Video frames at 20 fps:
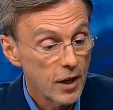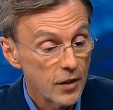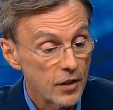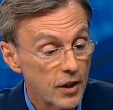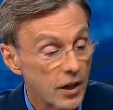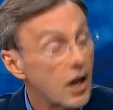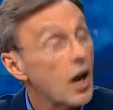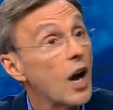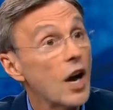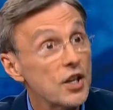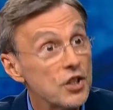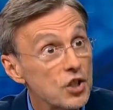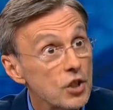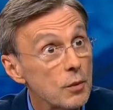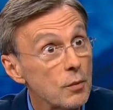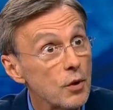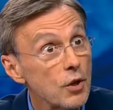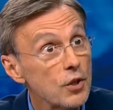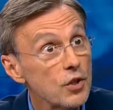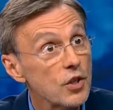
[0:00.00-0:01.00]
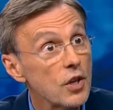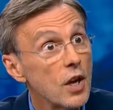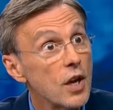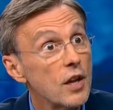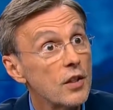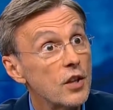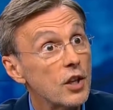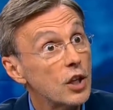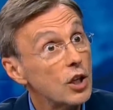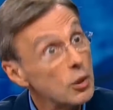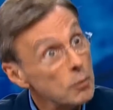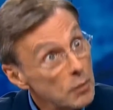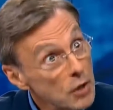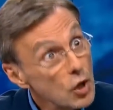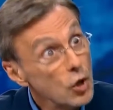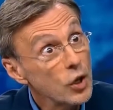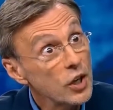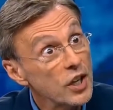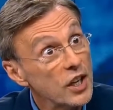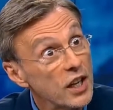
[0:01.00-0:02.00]
the customers, the
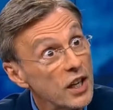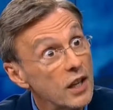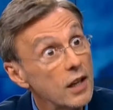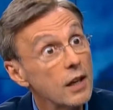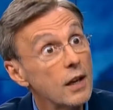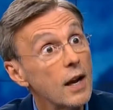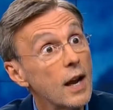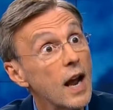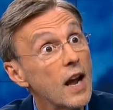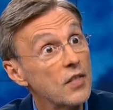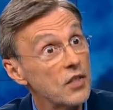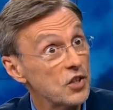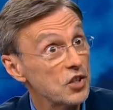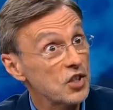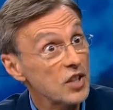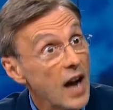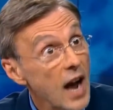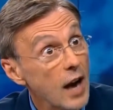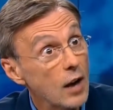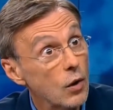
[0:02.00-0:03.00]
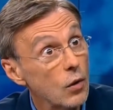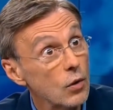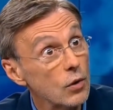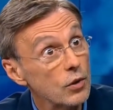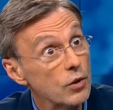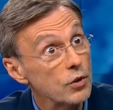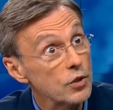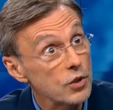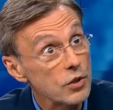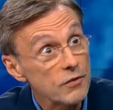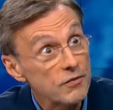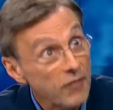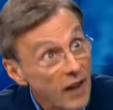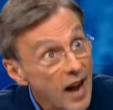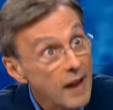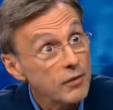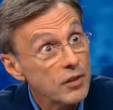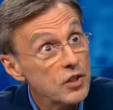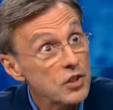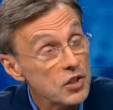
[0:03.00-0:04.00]
community and the stockholders, the
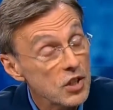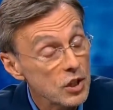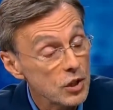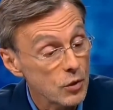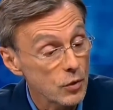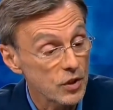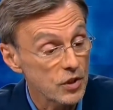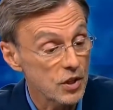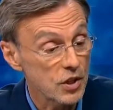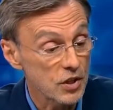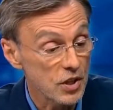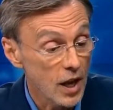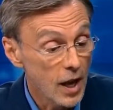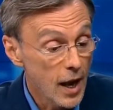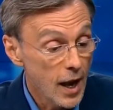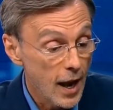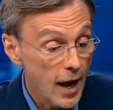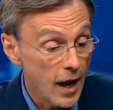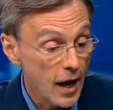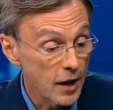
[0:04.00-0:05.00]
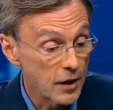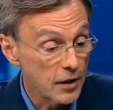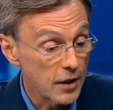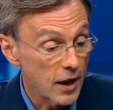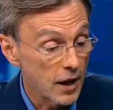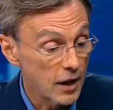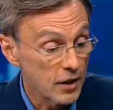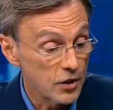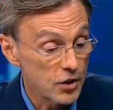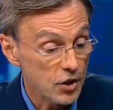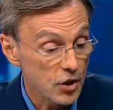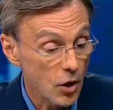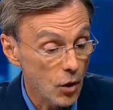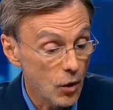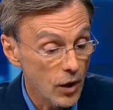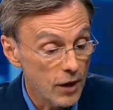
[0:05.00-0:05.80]
five constituencies. And, and so